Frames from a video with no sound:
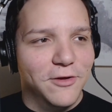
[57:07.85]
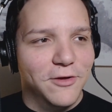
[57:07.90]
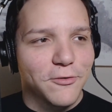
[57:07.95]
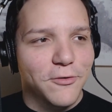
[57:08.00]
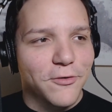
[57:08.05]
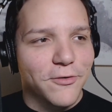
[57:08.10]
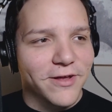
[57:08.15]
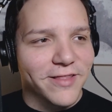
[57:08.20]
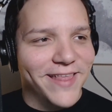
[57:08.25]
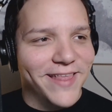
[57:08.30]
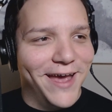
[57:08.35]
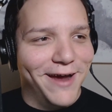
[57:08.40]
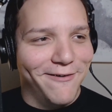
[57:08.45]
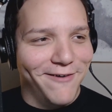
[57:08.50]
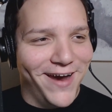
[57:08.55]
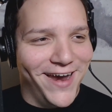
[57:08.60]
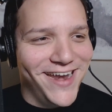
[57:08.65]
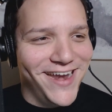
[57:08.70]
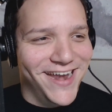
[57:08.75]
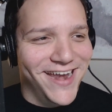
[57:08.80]
You quit that
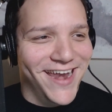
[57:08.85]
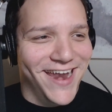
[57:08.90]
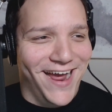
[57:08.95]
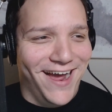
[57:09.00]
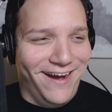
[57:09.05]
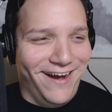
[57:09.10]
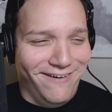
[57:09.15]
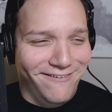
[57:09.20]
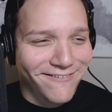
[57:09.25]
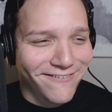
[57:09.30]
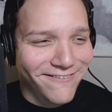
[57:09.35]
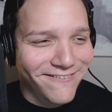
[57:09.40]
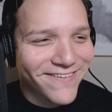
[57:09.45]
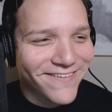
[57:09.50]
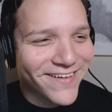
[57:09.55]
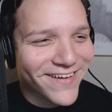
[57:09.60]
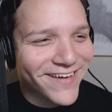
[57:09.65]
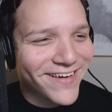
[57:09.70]
right now.